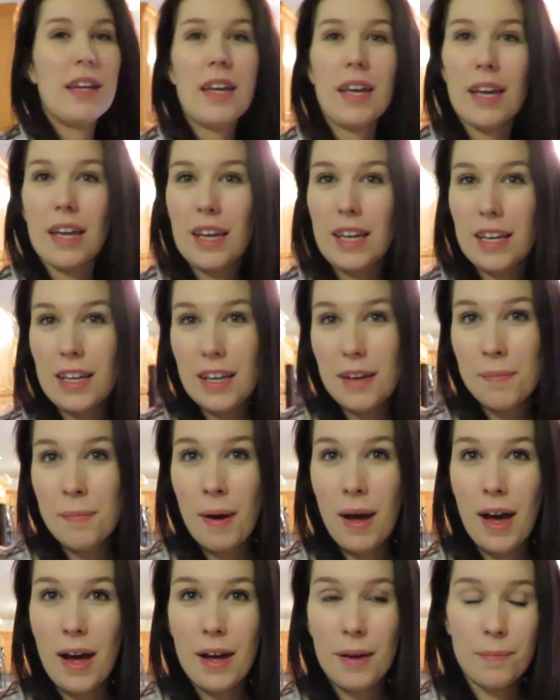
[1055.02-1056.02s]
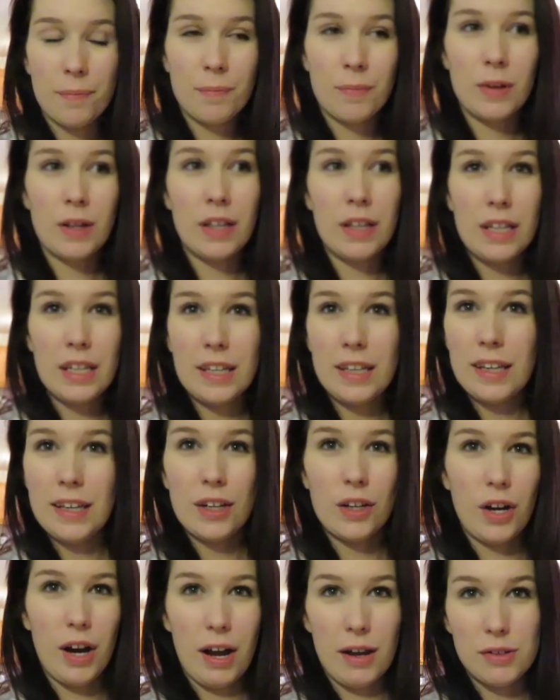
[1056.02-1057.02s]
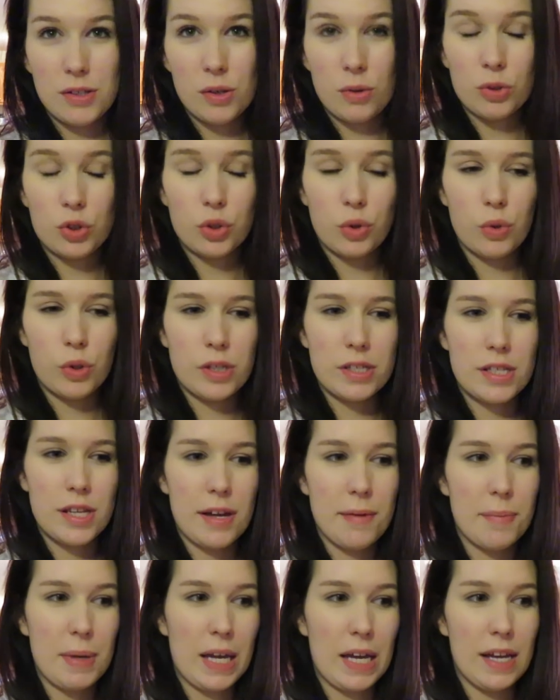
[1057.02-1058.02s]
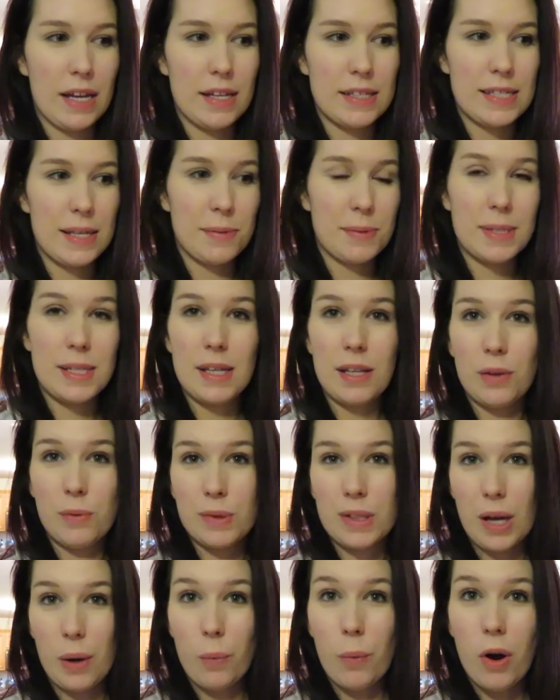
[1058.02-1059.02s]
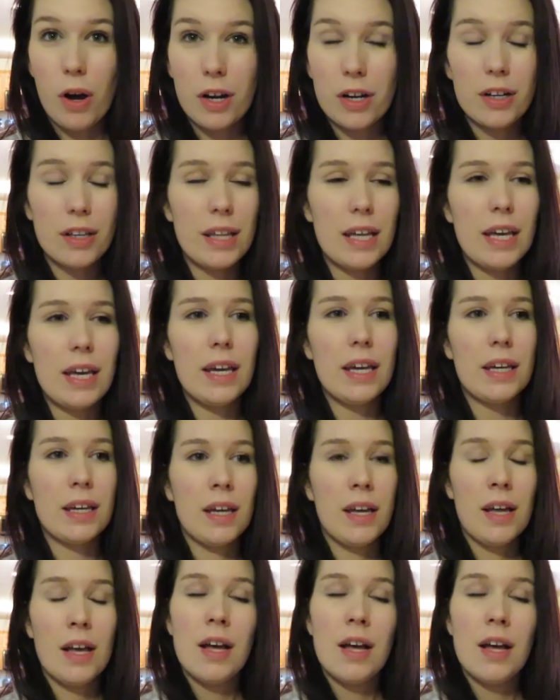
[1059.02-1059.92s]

get any of my cleaning or household chores done, because I was dealing with that water leak.